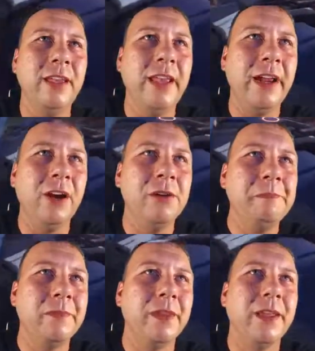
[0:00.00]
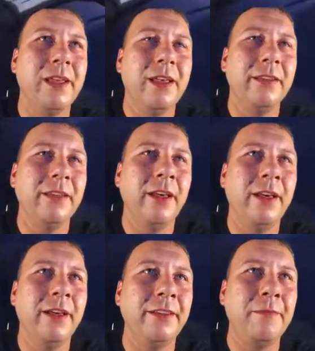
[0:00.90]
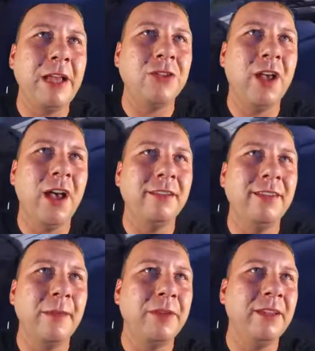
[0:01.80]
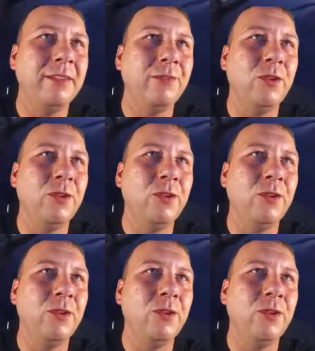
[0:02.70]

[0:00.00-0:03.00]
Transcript: here, the major concept is if